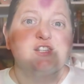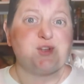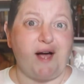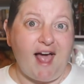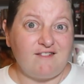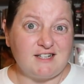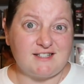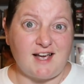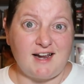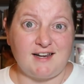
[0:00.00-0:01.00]
So I haven't
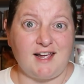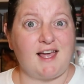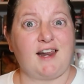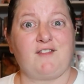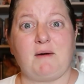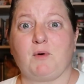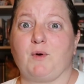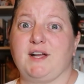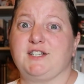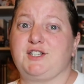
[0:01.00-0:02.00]
decided yet if I'm
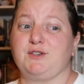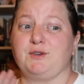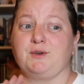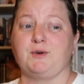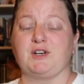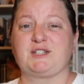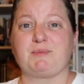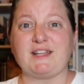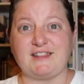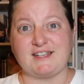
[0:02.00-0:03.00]
going to
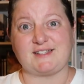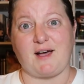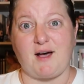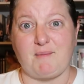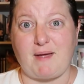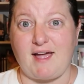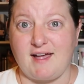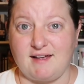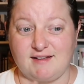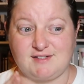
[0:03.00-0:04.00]
split this up
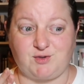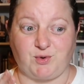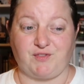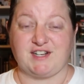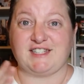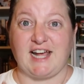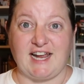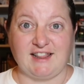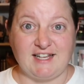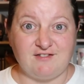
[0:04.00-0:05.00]
as sort of a
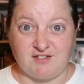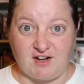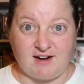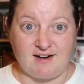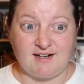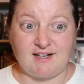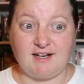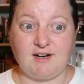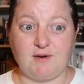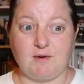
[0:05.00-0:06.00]
daily vlog,
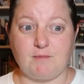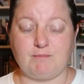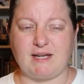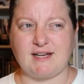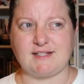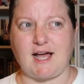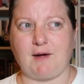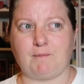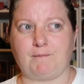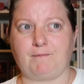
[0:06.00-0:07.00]
because
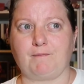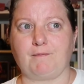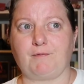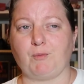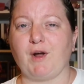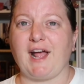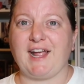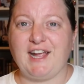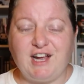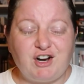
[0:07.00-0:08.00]
from what I
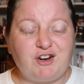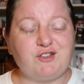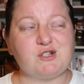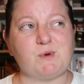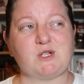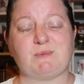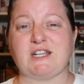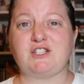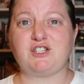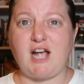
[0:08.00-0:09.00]
hear, there's supposed to
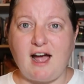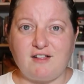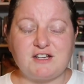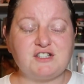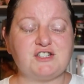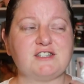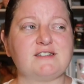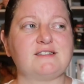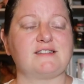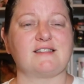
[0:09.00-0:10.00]
be
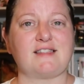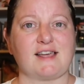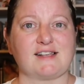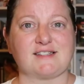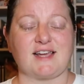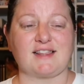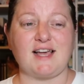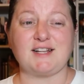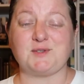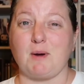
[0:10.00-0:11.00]
challenges and things like
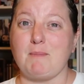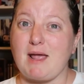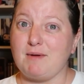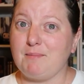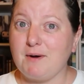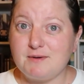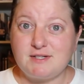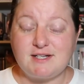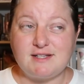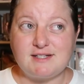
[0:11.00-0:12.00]
that, so I may be
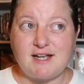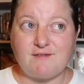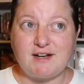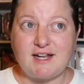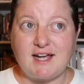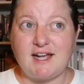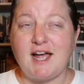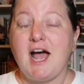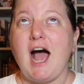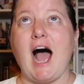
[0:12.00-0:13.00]
posting this every day.
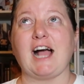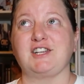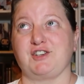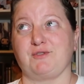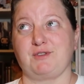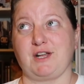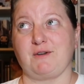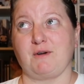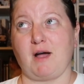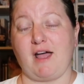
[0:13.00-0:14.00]
I don't
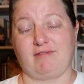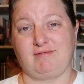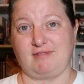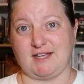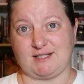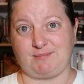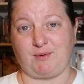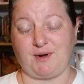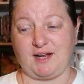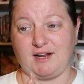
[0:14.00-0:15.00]
know at this
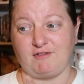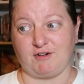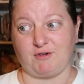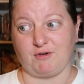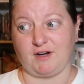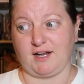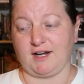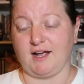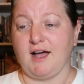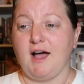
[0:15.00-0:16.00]
point in
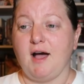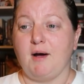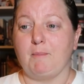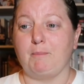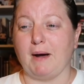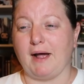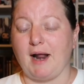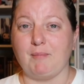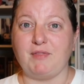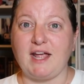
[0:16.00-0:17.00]
recording. But
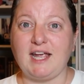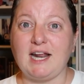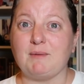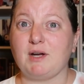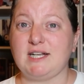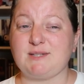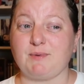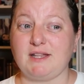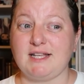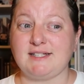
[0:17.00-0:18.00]
I'm thinking I'm going to
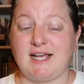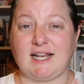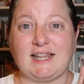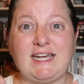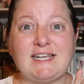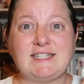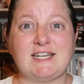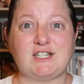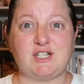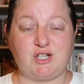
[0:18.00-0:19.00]
split this at least
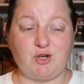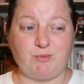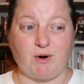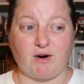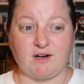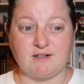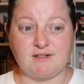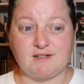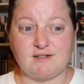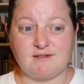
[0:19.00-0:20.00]
into 2
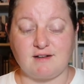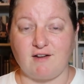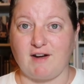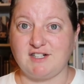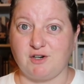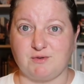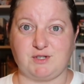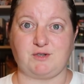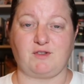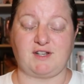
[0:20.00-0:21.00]
parts if I don't
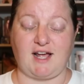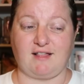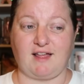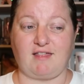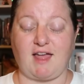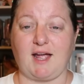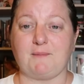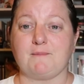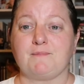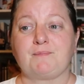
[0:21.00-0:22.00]
do the daily thing.